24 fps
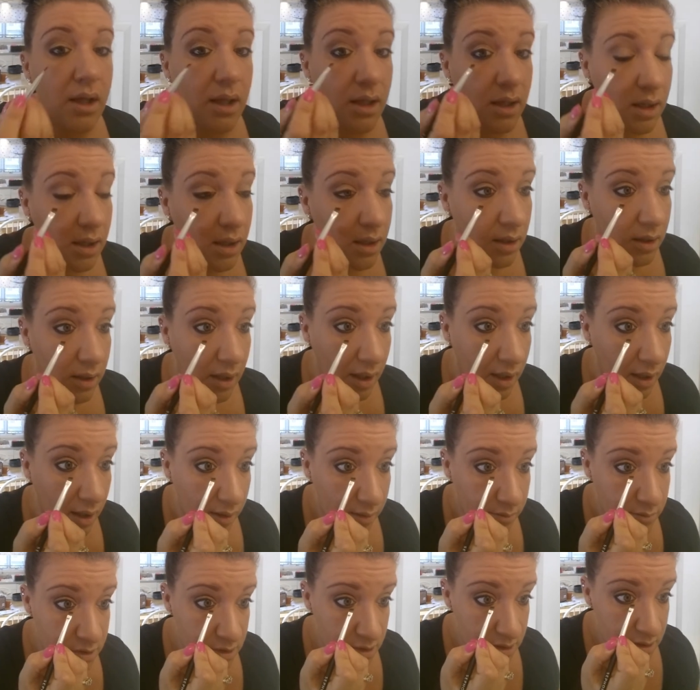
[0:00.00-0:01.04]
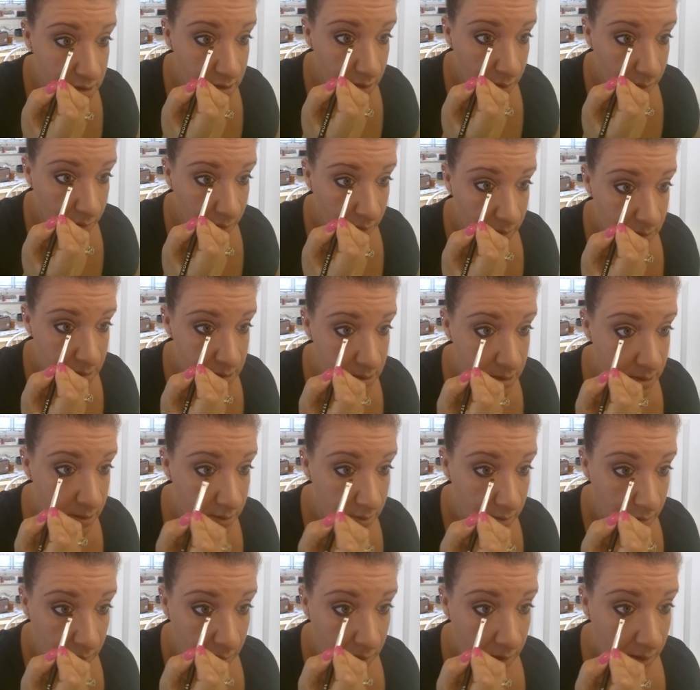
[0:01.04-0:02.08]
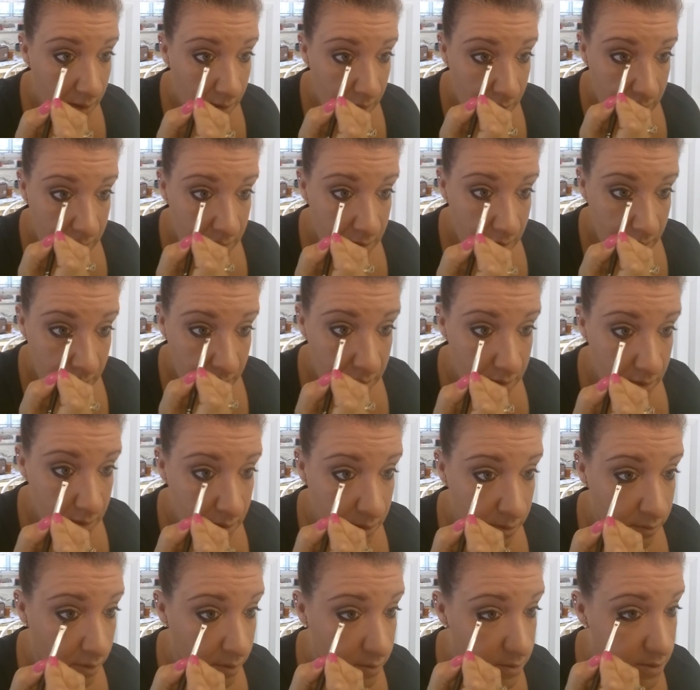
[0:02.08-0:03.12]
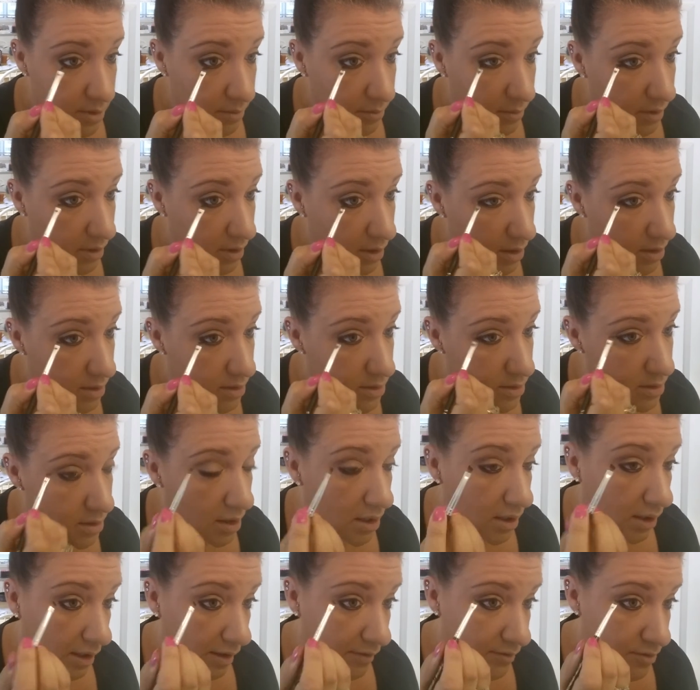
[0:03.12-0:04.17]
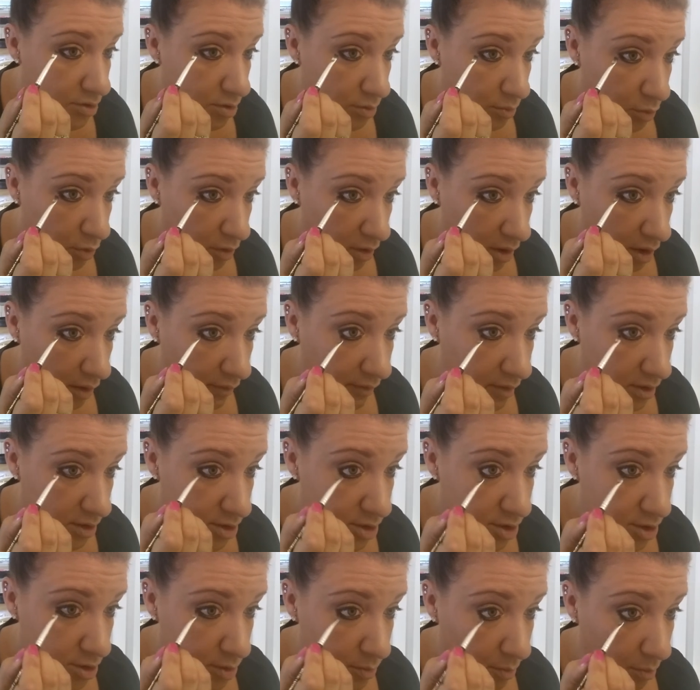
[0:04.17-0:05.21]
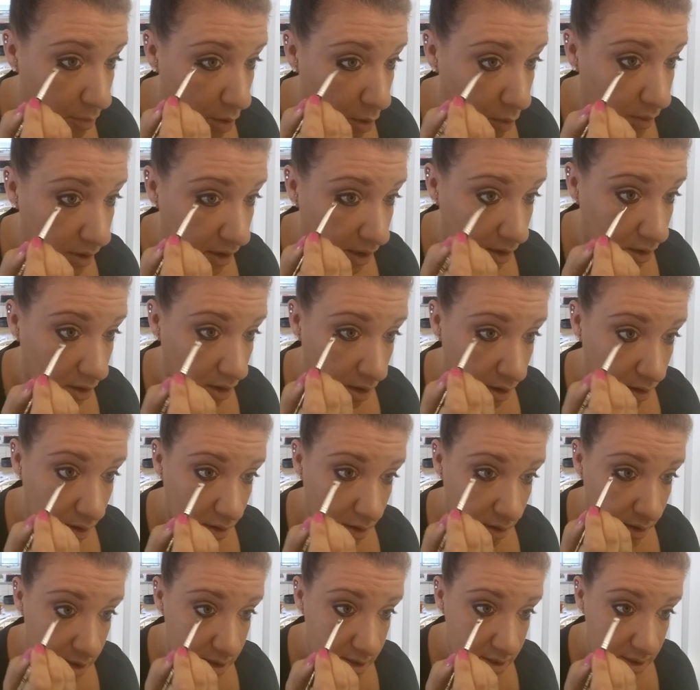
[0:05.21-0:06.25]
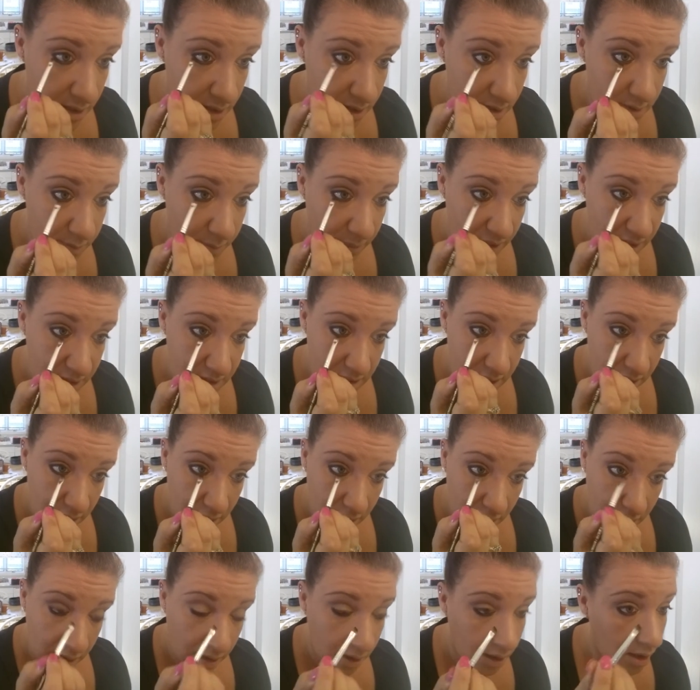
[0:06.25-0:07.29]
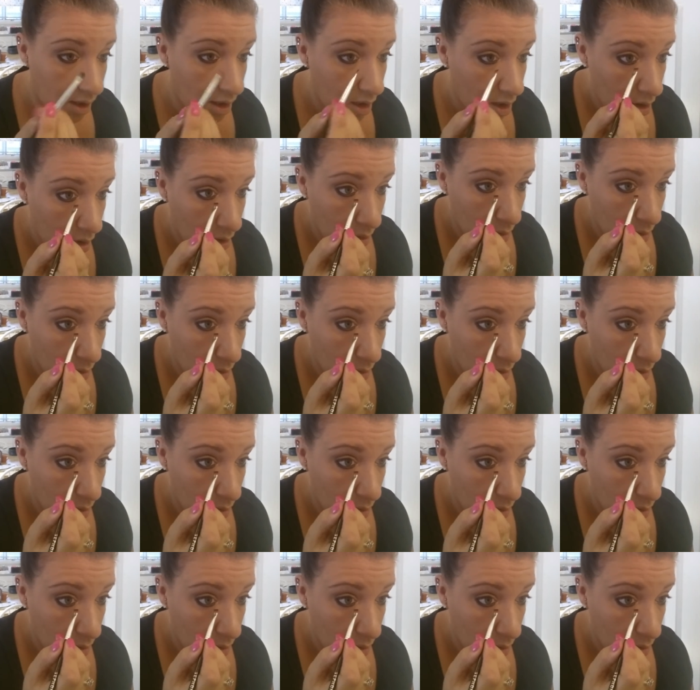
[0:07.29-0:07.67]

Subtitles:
And I'm just going to throw some of this. It gives you more of a smoky look. This is basically